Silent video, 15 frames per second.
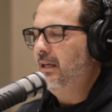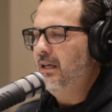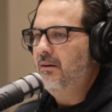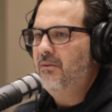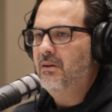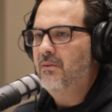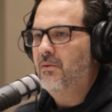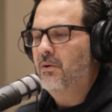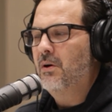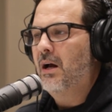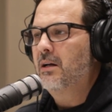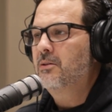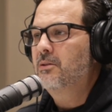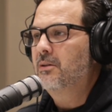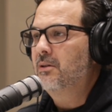even if you're
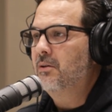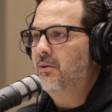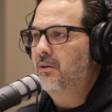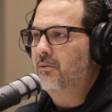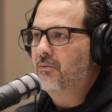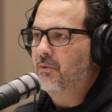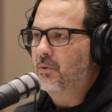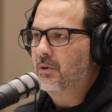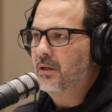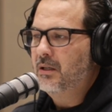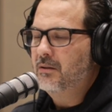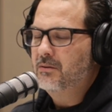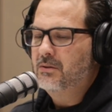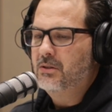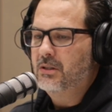not sure you can afford
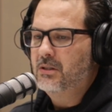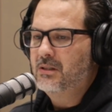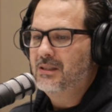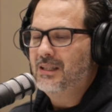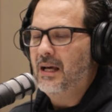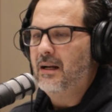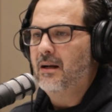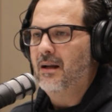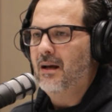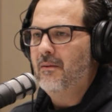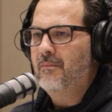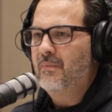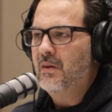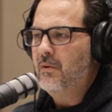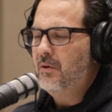it, just set it
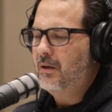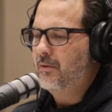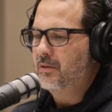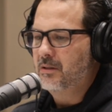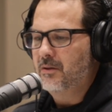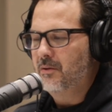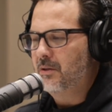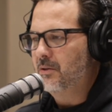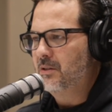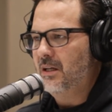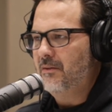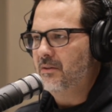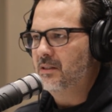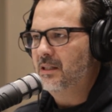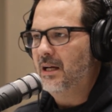up. You can always go into your
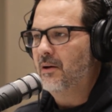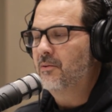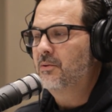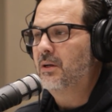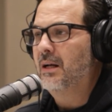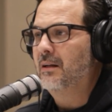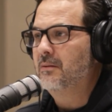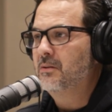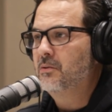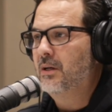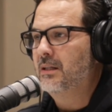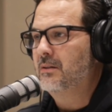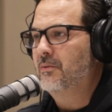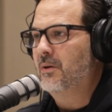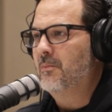savings account,
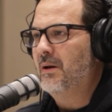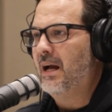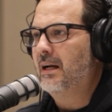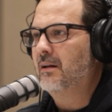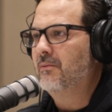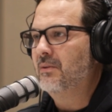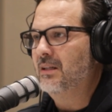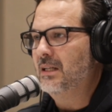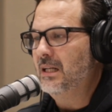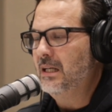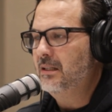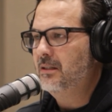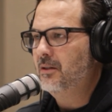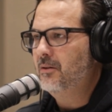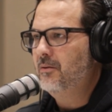transfer it back if you
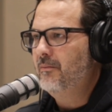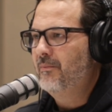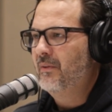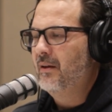need to.